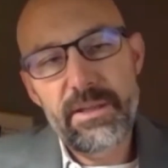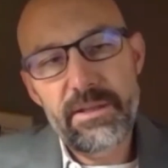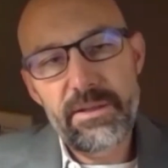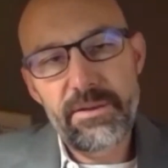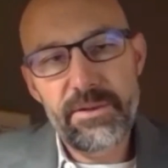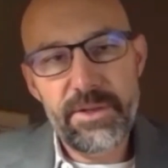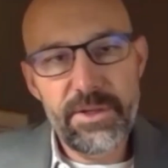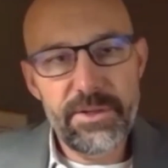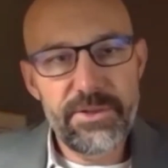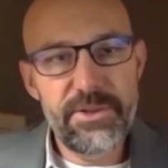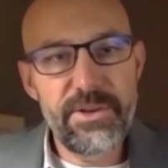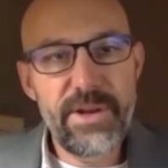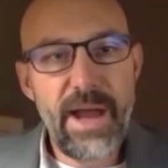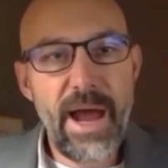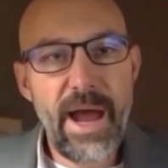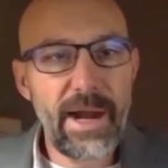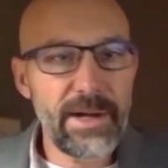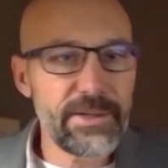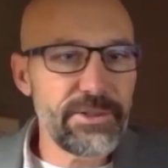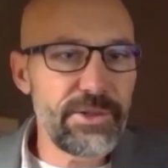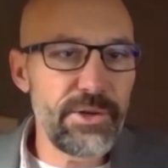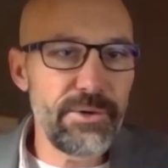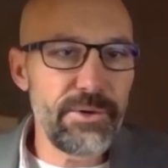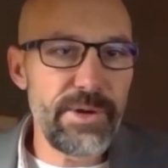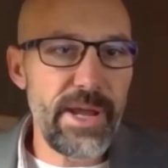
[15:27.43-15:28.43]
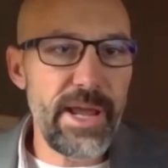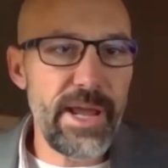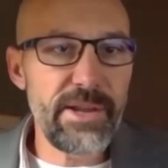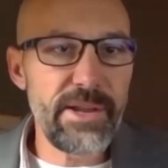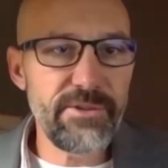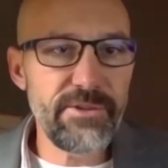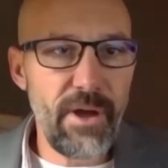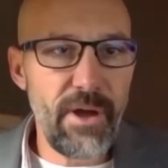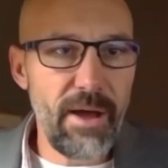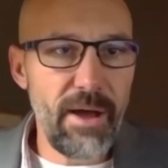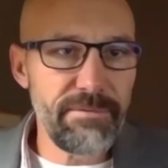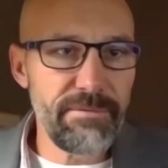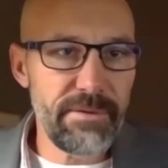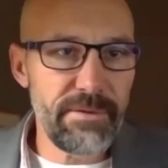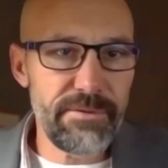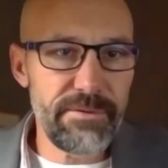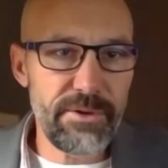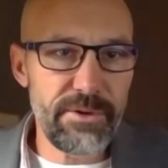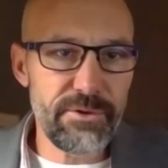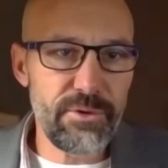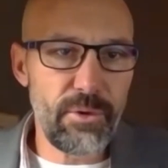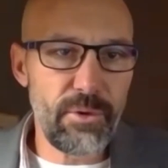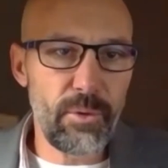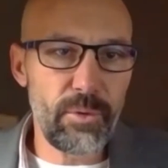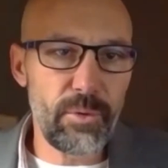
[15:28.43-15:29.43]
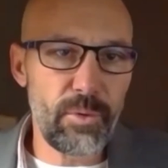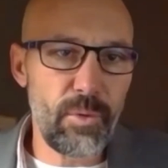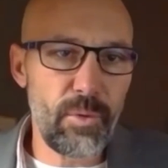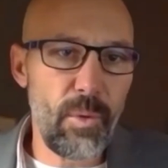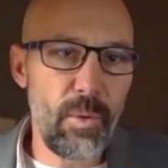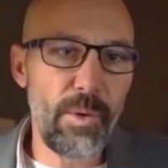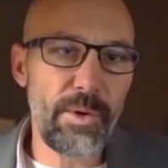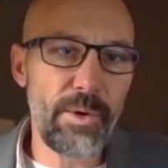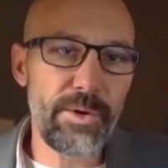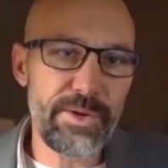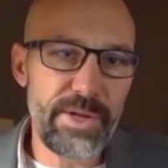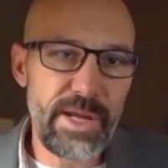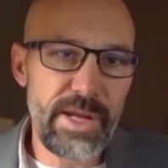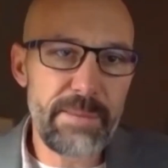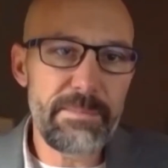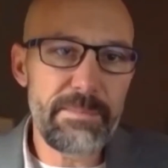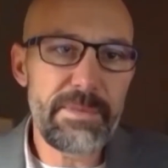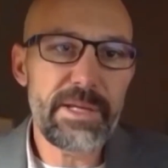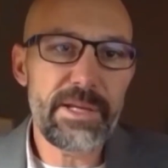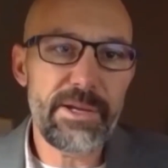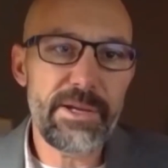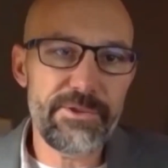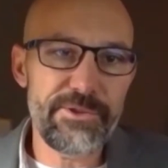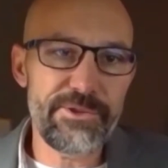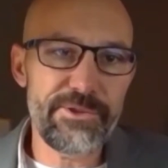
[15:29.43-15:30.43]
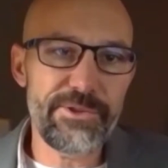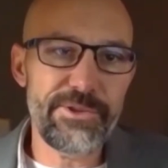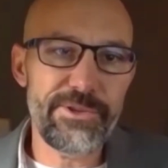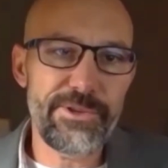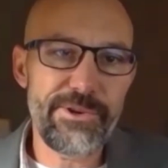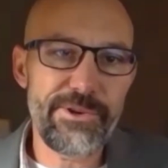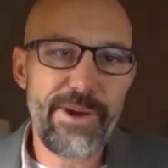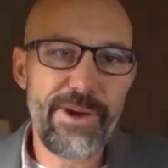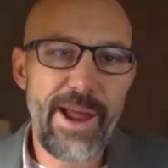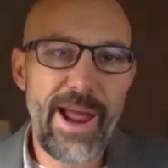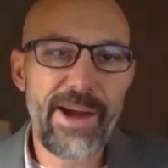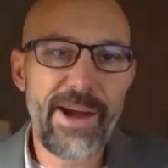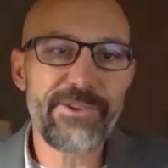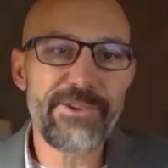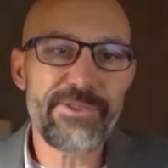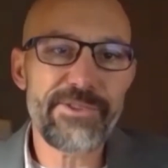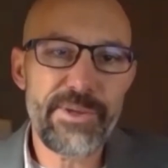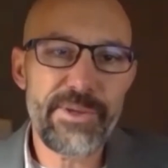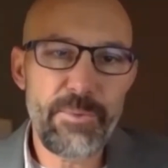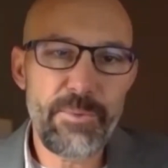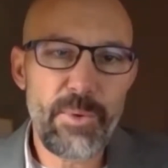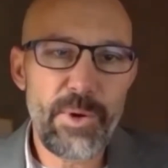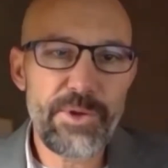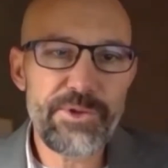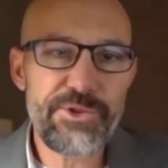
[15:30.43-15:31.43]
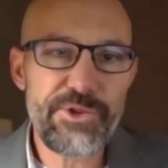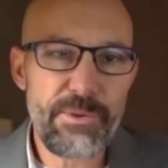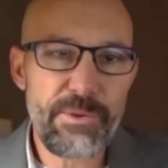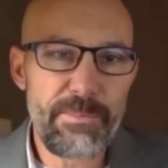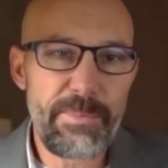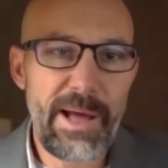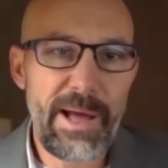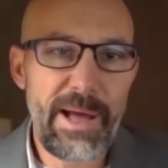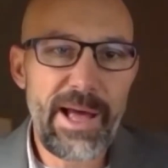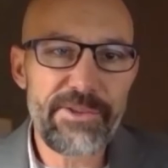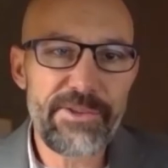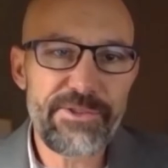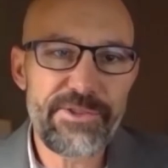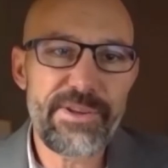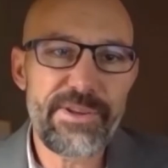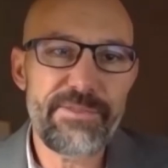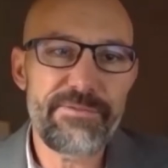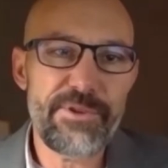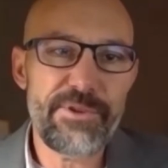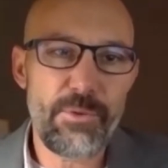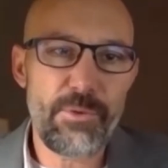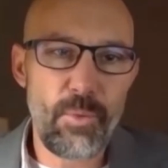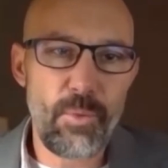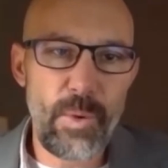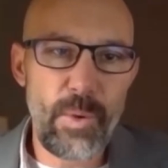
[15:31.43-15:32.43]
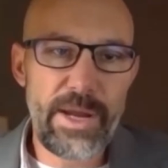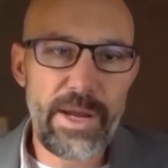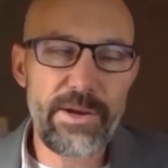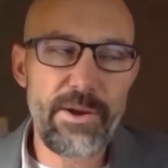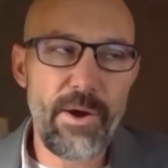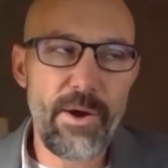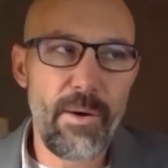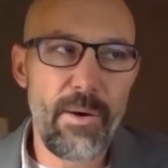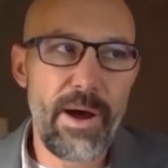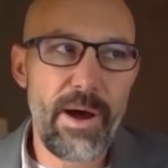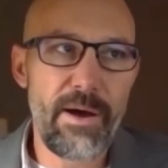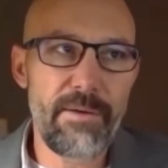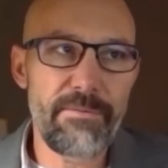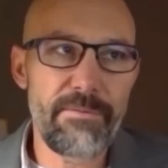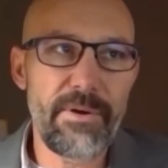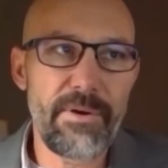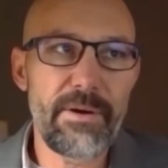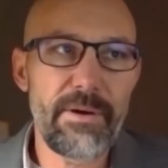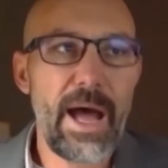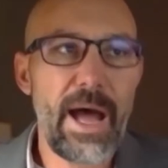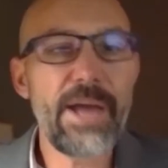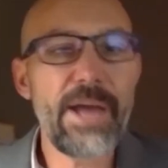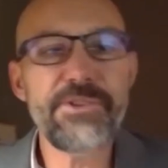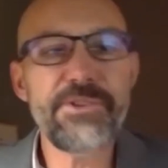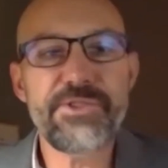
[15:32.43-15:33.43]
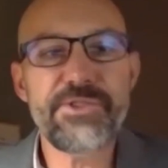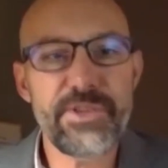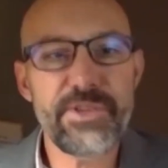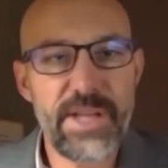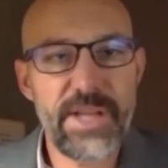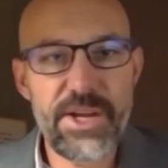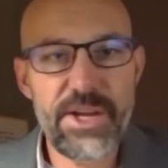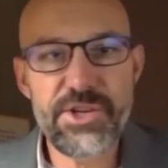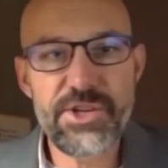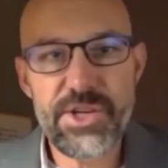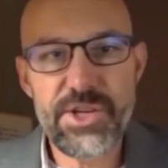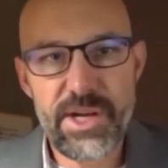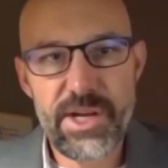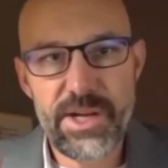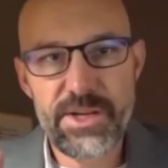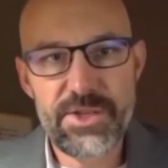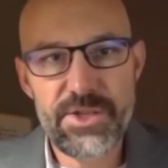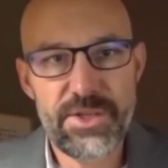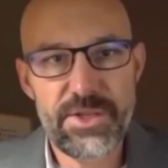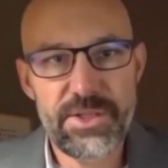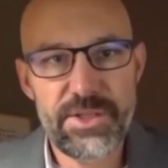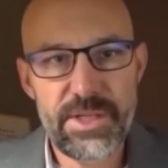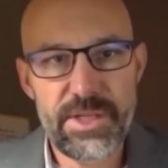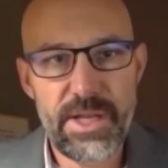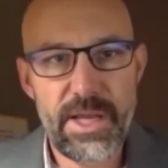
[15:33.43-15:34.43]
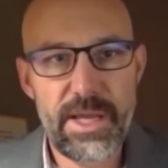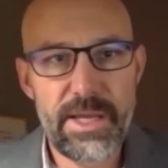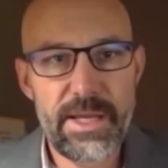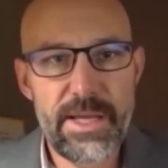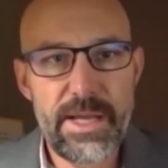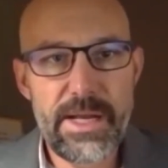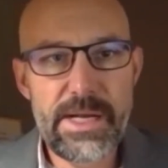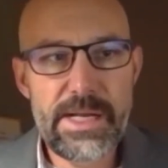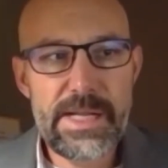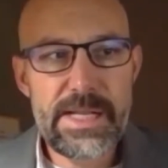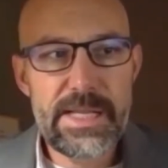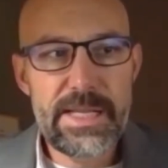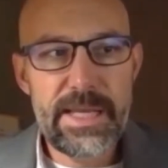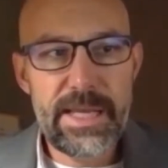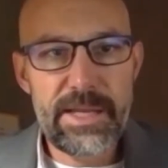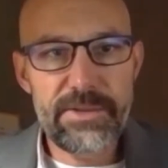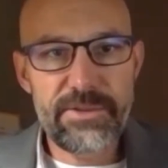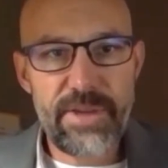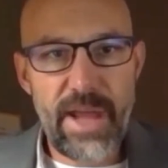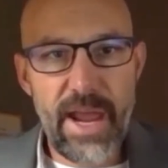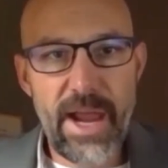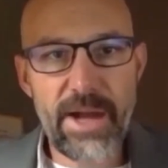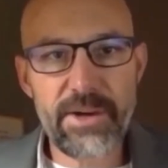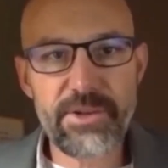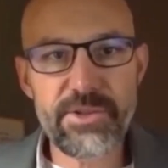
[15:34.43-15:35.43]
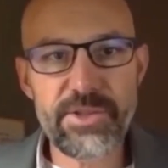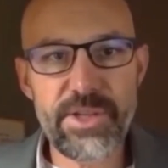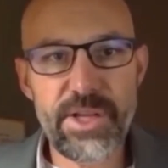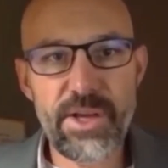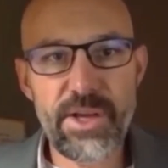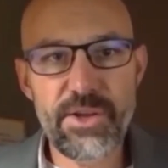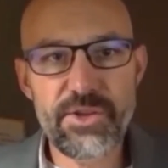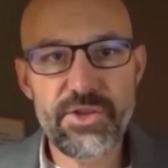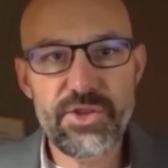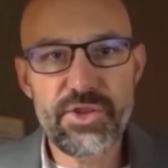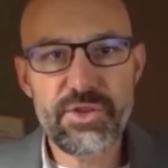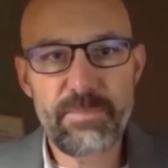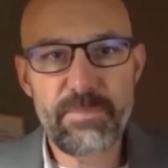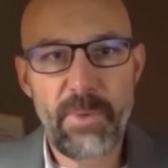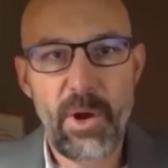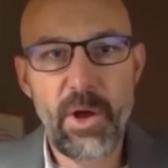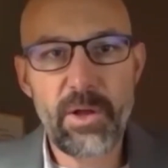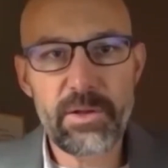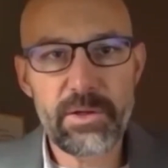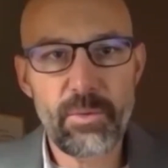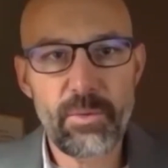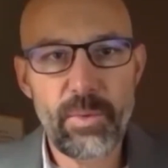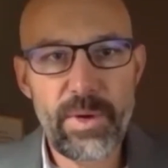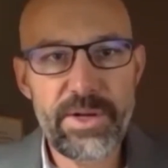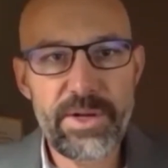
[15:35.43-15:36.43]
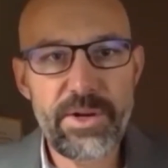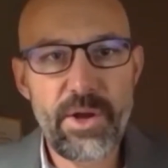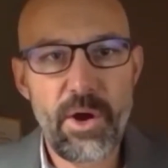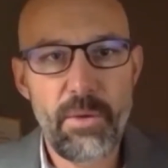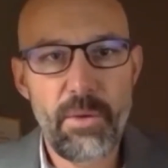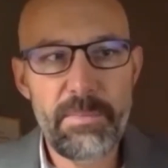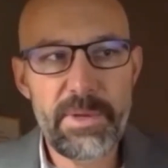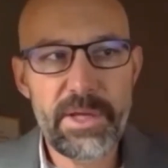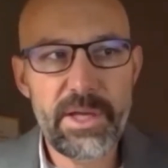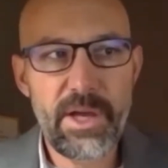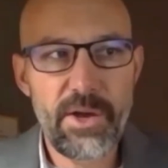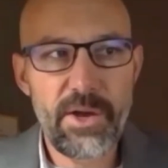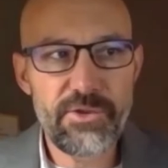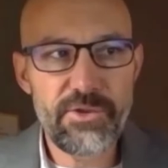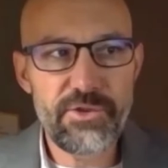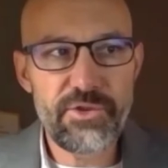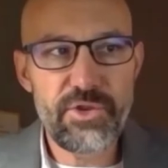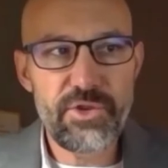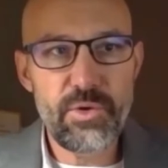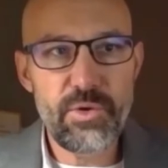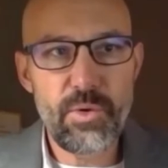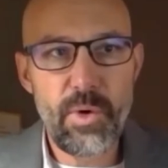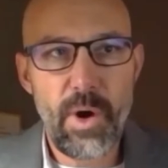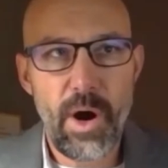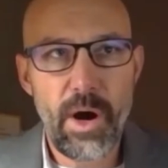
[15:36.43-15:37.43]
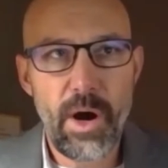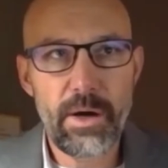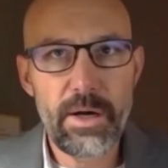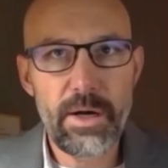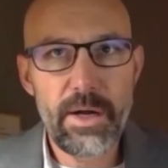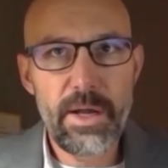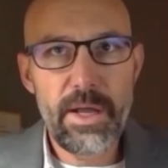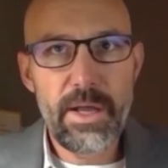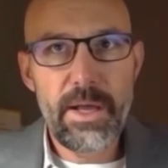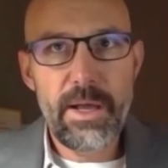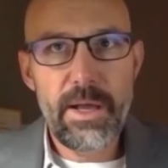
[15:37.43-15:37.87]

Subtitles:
You could knock 2 days off of your total quarantine because you're actually, once you're positive, your window of isolation, I should say, is actually a smaller window because you are,